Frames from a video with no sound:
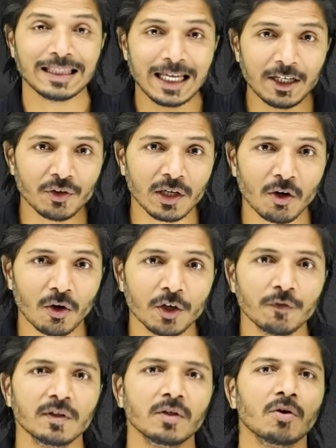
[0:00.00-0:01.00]
and then you can
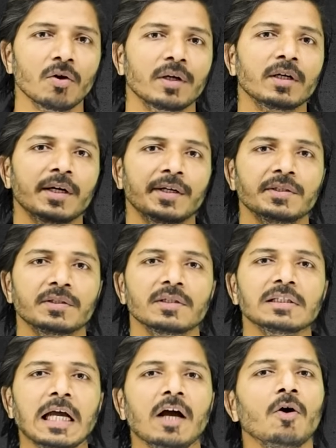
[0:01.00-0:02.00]
log in with your login credentials.